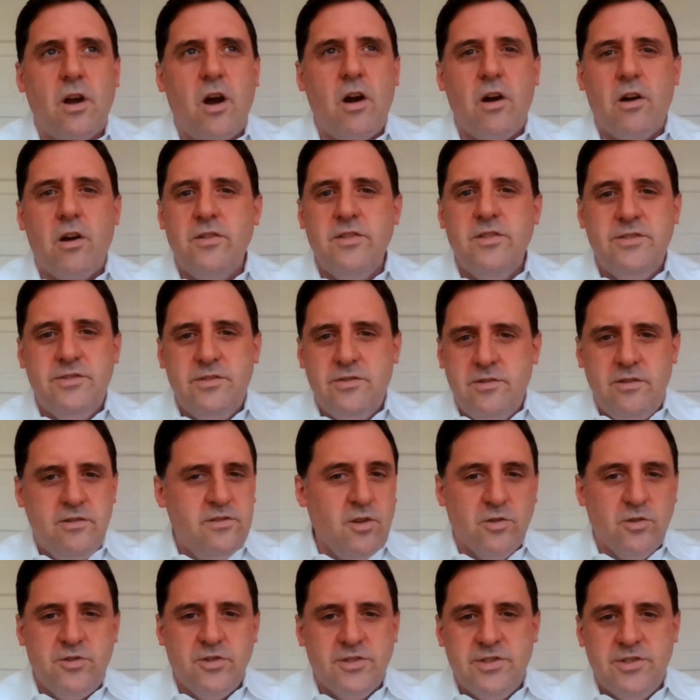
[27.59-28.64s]
Our
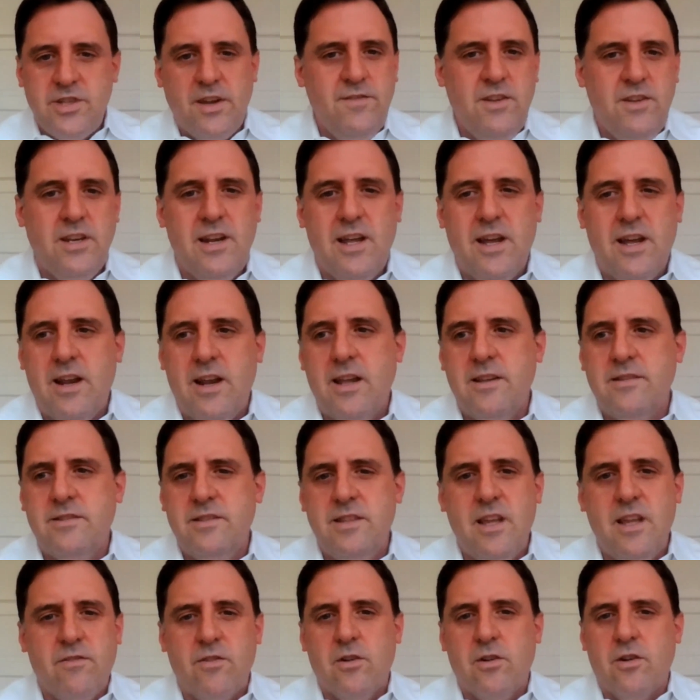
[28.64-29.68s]
social safety net has
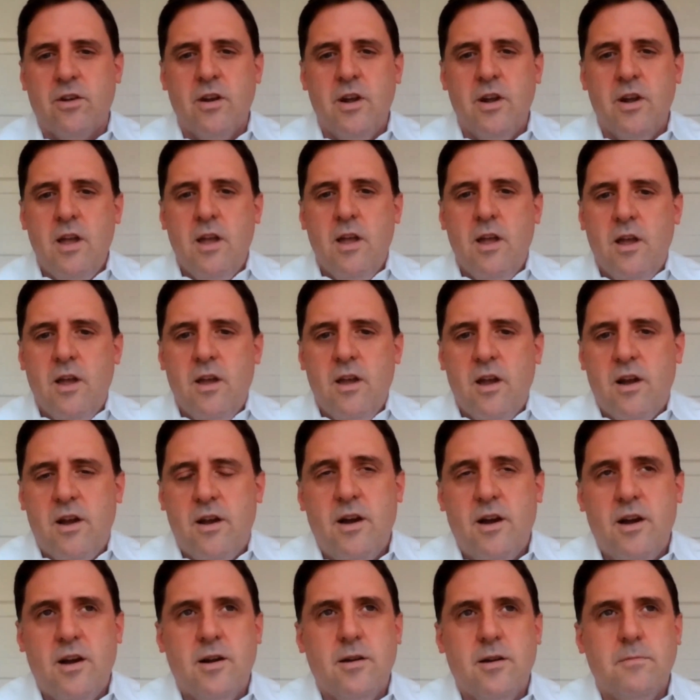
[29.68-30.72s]
never
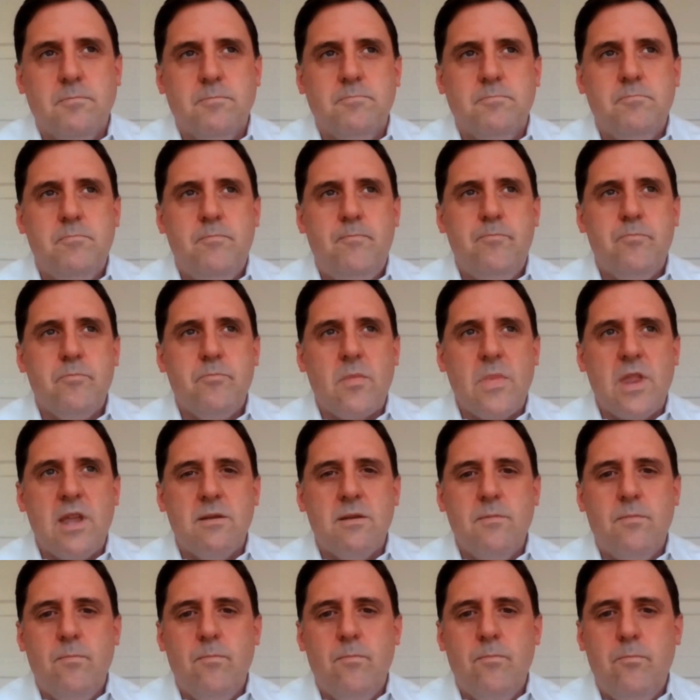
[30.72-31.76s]
um,
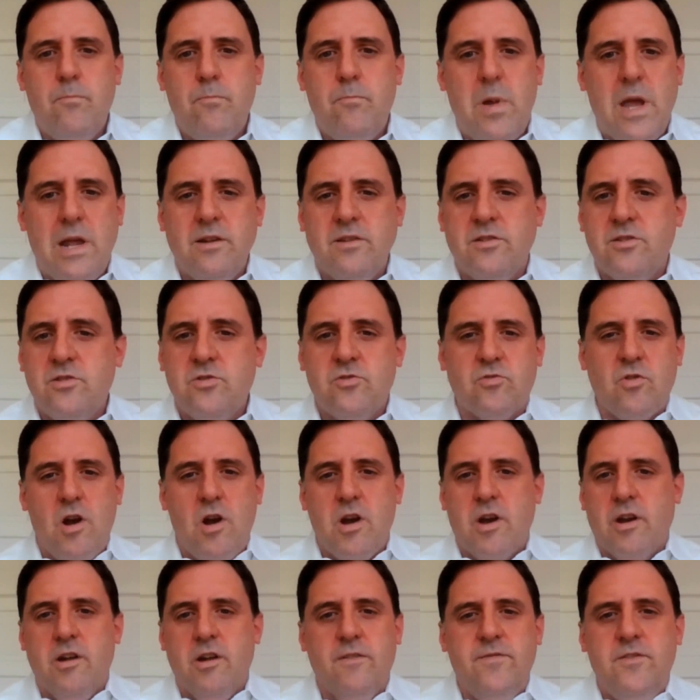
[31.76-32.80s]

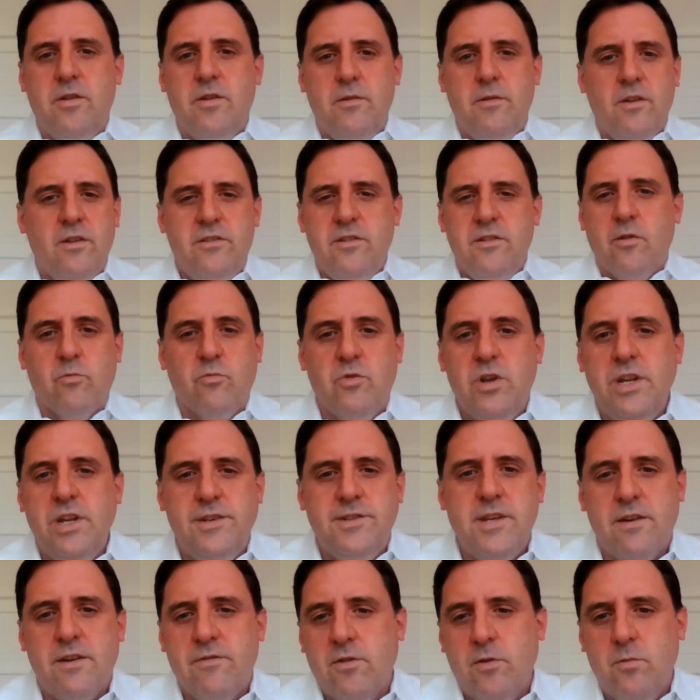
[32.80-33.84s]
strong enough to, to
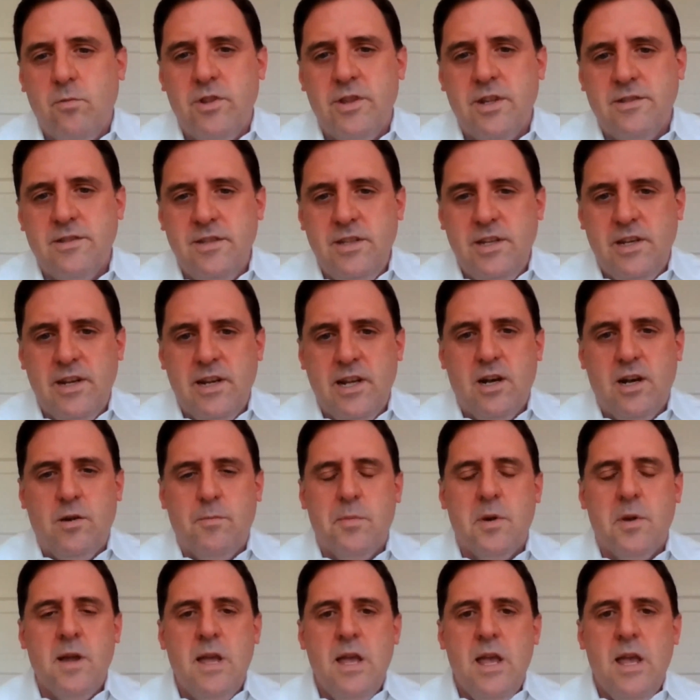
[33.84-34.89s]
reach everyone that's needed
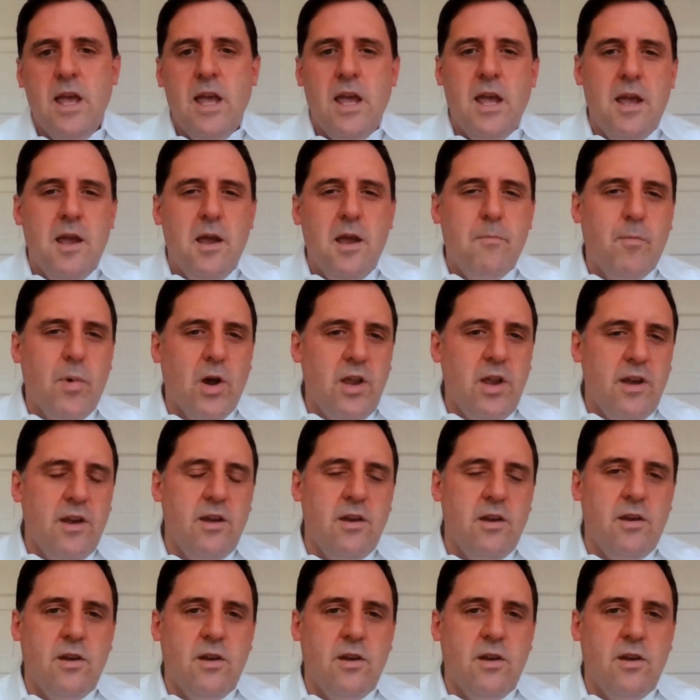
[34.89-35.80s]
help. But